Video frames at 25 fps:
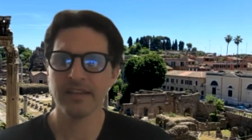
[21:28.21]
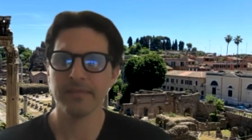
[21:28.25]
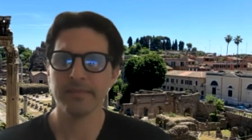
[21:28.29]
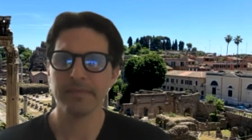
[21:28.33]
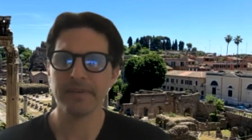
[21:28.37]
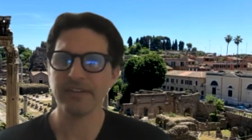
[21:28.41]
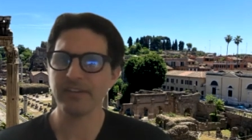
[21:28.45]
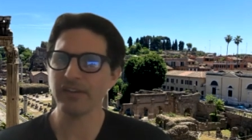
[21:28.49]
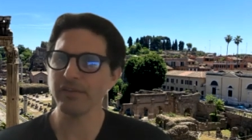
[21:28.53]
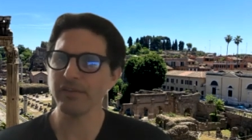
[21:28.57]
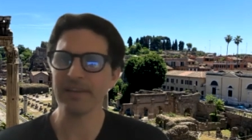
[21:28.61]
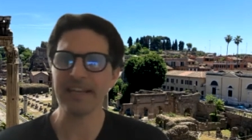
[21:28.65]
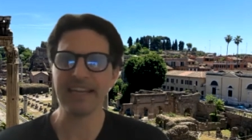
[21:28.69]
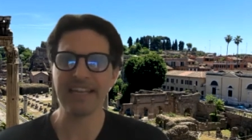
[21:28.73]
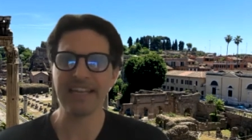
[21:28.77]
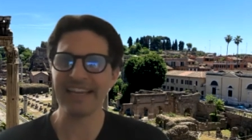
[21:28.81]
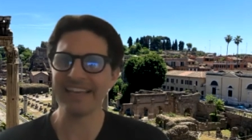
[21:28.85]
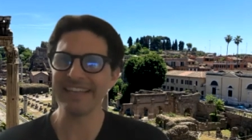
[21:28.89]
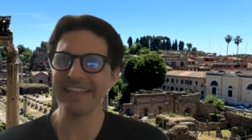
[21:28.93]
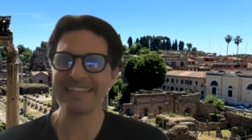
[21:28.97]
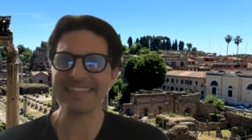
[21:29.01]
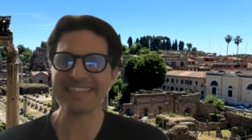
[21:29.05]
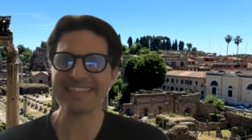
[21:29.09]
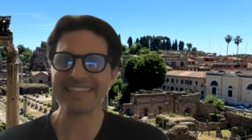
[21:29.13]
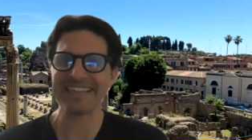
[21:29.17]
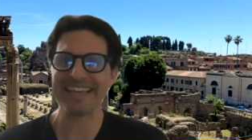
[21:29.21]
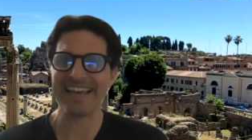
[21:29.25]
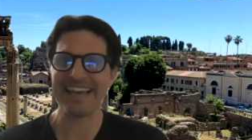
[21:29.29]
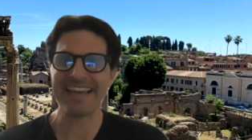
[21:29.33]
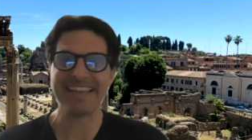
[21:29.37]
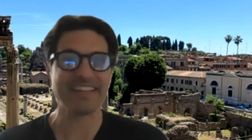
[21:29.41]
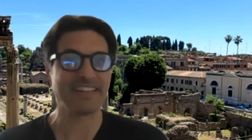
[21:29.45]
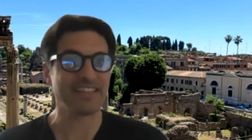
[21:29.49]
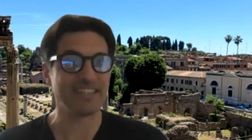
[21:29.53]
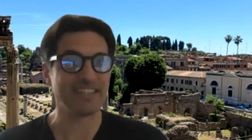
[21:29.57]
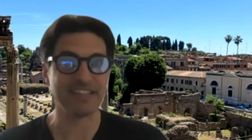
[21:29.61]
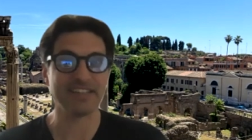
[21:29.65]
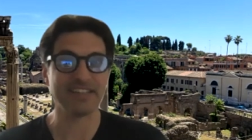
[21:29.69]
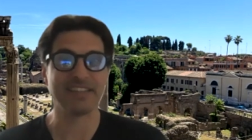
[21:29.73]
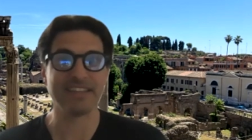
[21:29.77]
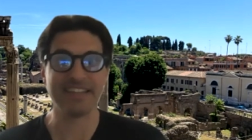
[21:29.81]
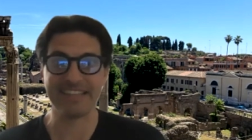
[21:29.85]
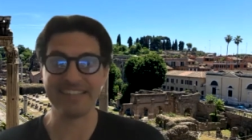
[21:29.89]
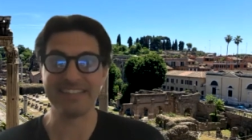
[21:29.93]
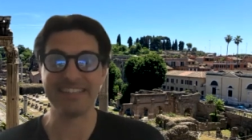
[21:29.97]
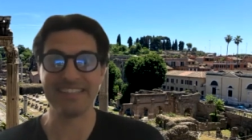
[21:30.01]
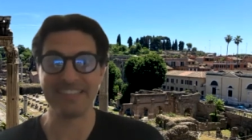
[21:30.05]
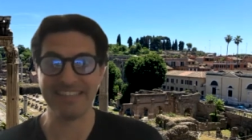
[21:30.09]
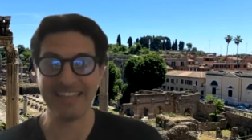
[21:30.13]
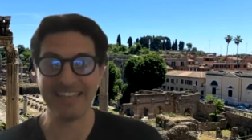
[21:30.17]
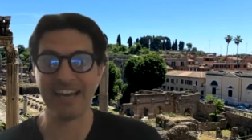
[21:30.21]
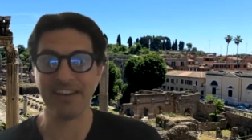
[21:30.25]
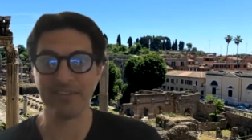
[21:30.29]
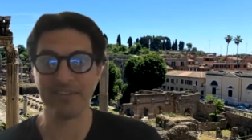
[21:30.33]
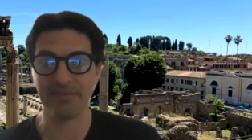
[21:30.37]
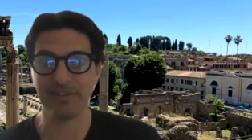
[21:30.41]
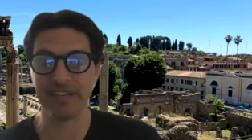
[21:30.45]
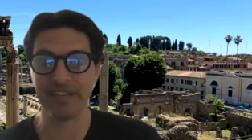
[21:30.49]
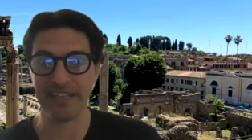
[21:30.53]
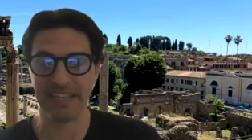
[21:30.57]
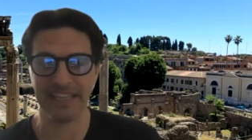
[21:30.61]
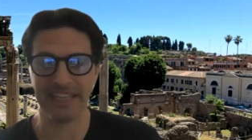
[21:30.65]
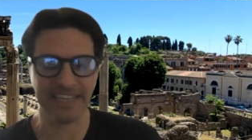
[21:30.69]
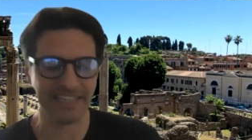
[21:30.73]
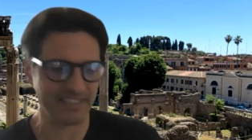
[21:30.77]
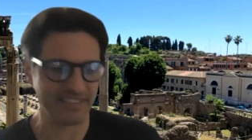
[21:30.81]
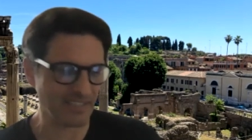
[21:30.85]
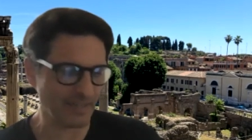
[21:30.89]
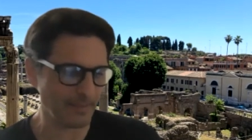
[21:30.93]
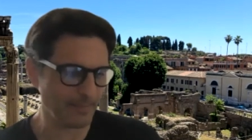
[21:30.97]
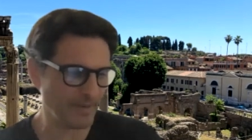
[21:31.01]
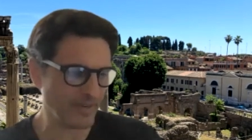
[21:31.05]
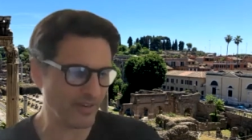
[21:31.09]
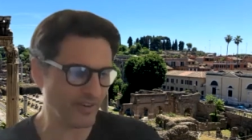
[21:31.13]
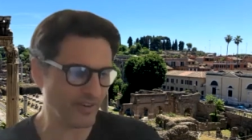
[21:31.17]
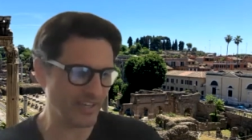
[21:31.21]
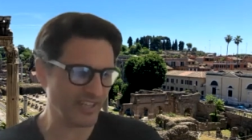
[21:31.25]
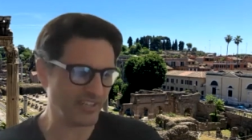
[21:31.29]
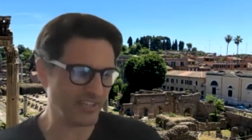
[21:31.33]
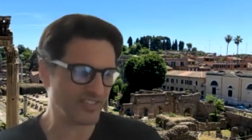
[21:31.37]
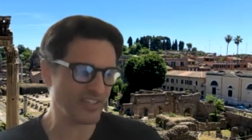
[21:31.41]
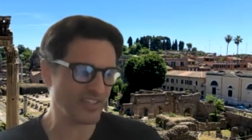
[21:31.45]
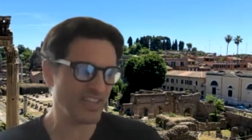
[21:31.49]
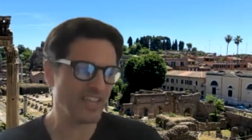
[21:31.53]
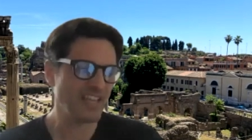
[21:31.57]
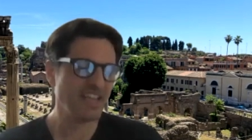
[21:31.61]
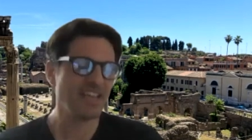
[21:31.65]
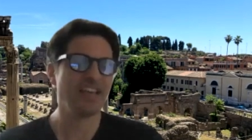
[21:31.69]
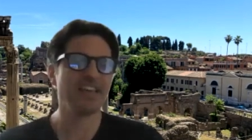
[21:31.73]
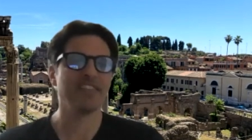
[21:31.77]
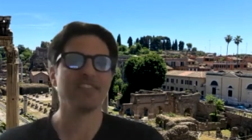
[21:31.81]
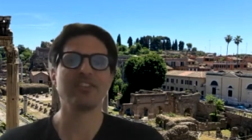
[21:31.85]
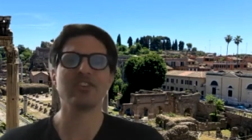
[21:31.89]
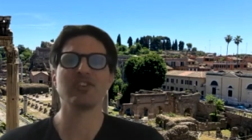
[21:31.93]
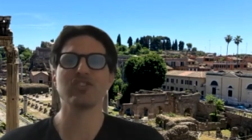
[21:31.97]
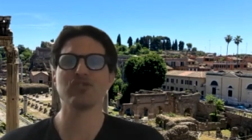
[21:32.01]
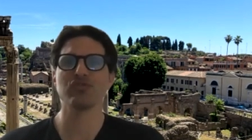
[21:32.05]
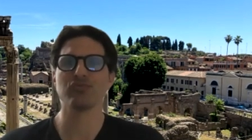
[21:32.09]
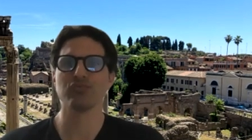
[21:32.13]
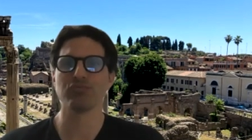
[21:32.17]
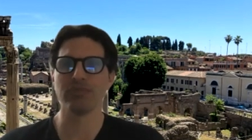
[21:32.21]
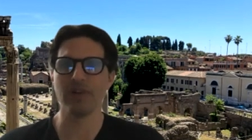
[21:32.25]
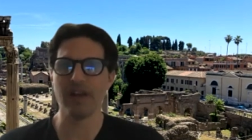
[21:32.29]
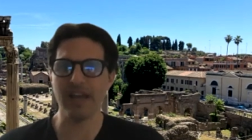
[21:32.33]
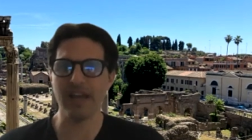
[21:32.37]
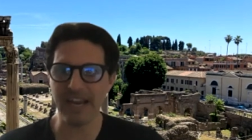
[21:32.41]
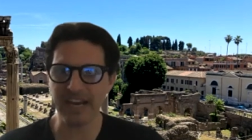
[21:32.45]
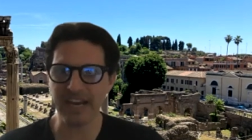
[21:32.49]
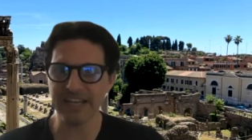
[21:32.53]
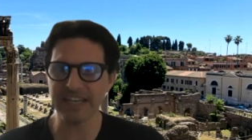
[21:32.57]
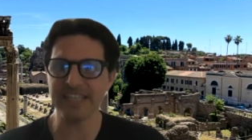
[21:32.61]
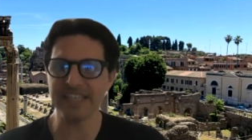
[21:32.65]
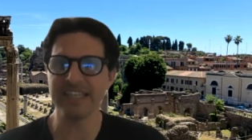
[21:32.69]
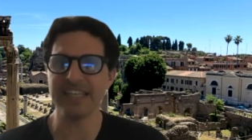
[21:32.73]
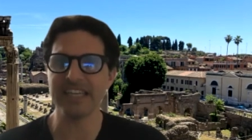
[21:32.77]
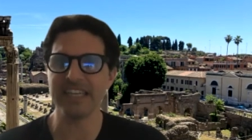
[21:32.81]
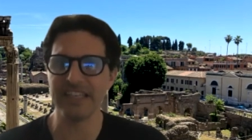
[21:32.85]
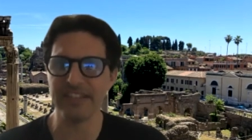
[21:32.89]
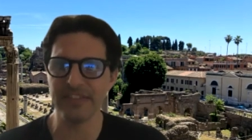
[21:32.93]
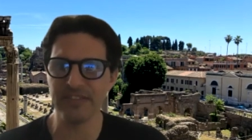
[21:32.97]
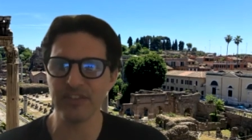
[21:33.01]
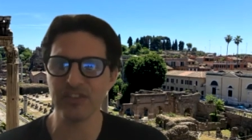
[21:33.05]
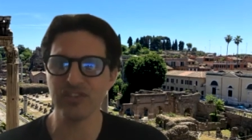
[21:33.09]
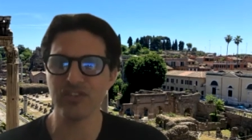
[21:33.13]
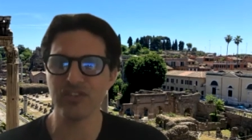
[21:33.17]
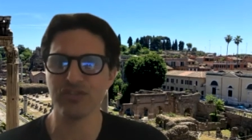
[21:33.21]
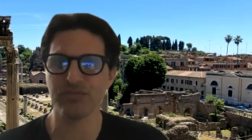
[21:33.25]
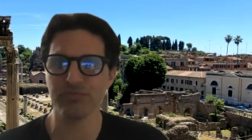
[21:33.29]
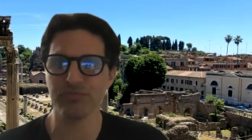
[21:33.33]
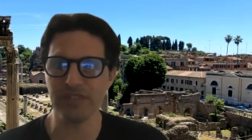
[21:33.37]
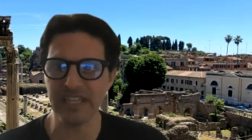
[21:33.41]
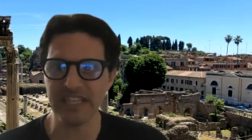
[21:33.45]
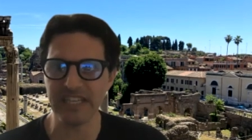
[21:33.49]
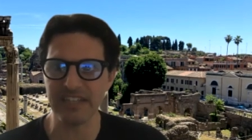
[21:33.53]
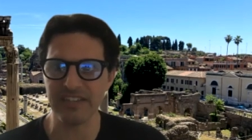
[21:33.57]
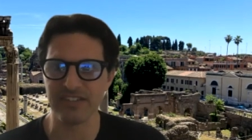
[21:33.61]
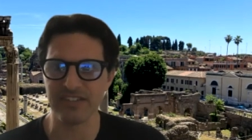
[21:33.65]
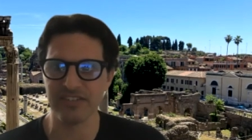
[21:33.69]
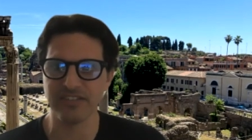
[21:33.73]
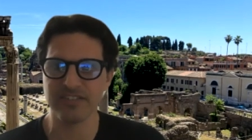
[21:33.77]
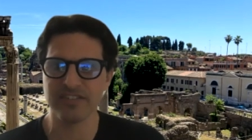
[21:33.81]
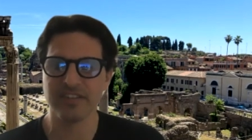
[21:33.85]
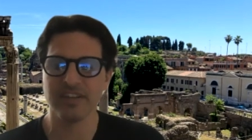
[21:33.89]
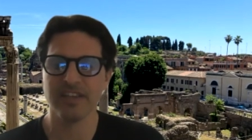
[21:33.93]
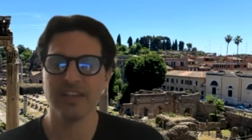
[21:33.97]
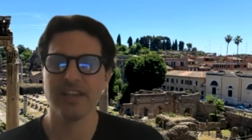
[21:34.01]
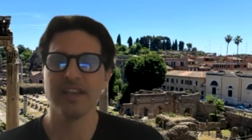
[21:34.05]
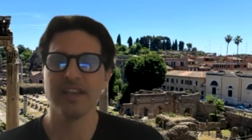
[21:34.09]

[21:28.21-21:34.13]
because they really like this guy, they did not really like Tiberius. There's rioting in the streets.